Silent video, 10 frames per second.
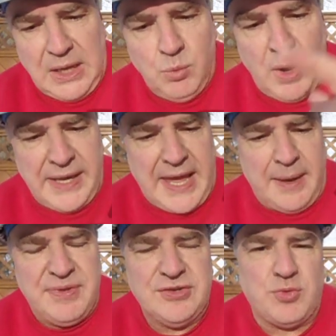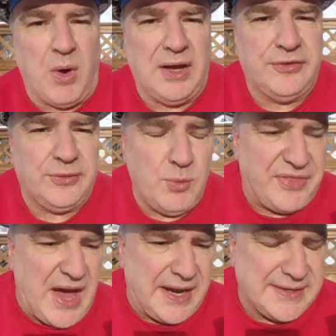what a game this was,
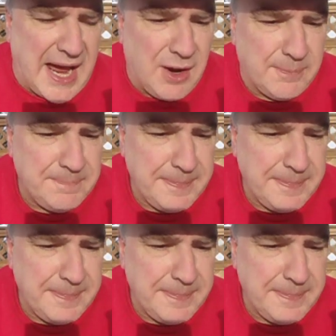without a doubt.